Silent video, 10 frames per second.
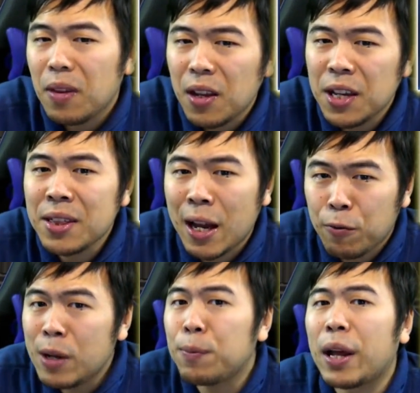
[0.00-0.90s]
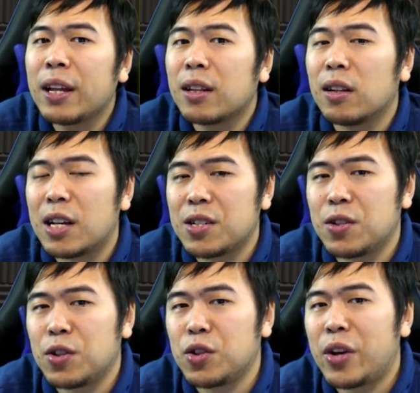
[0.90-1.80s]
In that replay, the
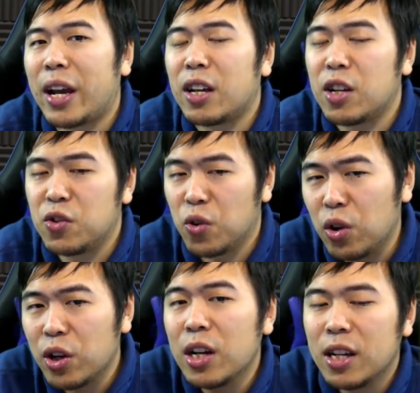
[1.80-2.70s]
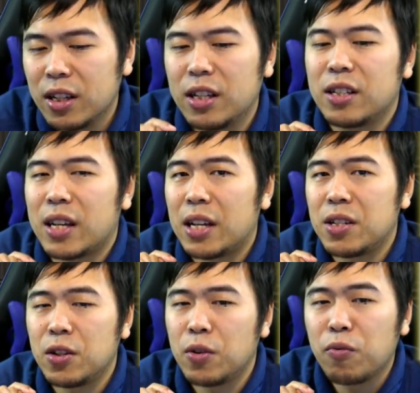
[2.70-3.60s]
Luster Dragon controller
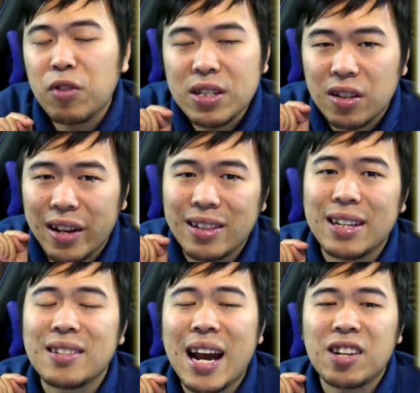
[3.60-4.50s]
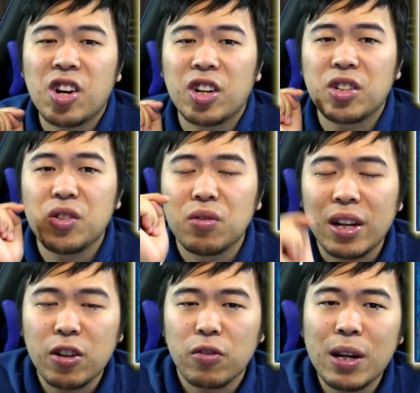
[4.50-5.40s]
decides to reselect the attack target to
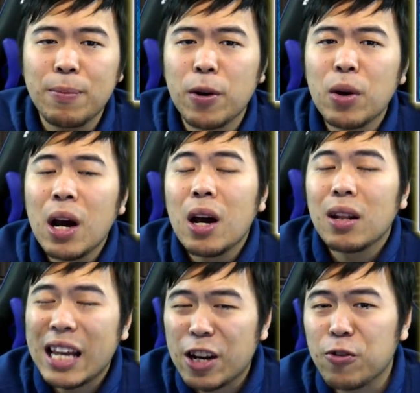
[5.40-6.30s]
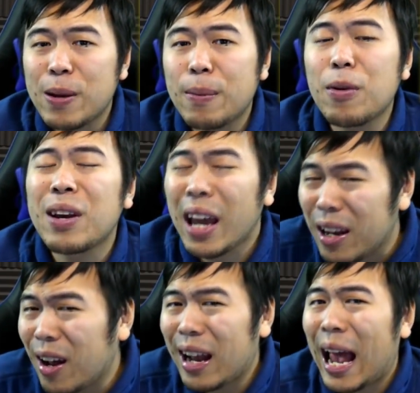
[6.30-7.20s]
Linkuriboh. Linkuriboh
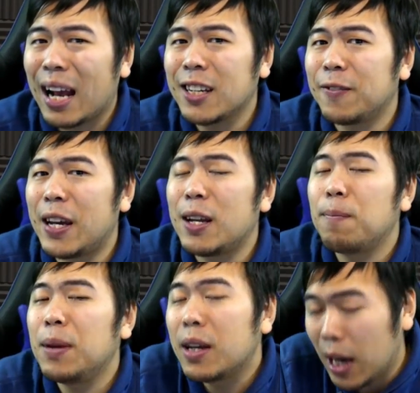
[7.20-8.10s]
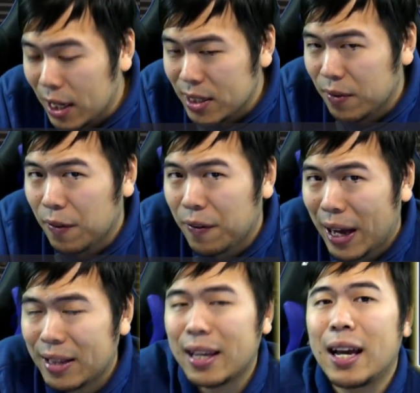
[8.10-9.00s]
cannot activate because of the
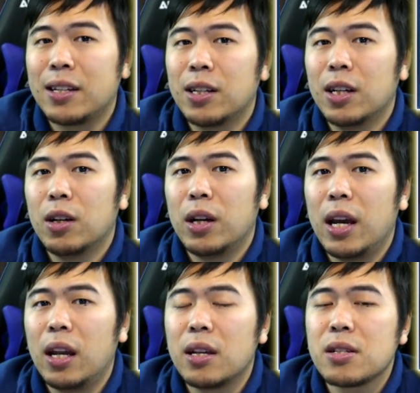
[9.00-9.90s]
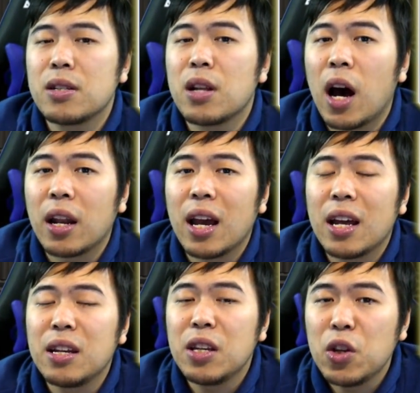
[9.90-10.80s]
fact that it is not a
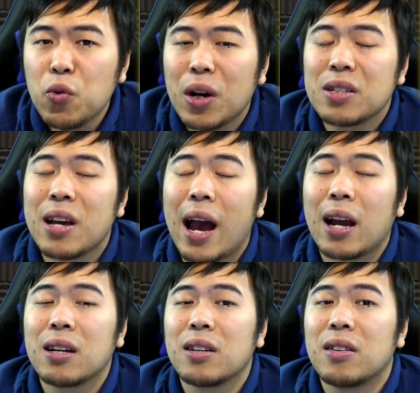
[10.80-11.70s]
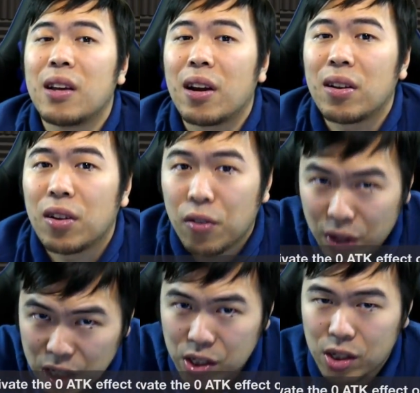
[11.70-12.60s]
new attack
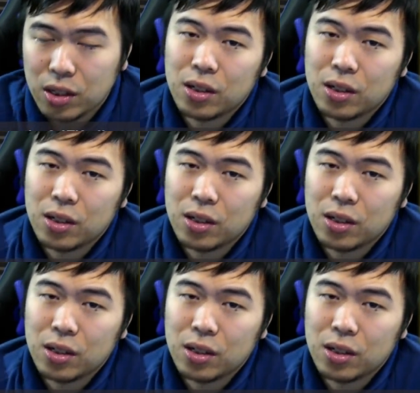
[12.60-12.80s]
declaration.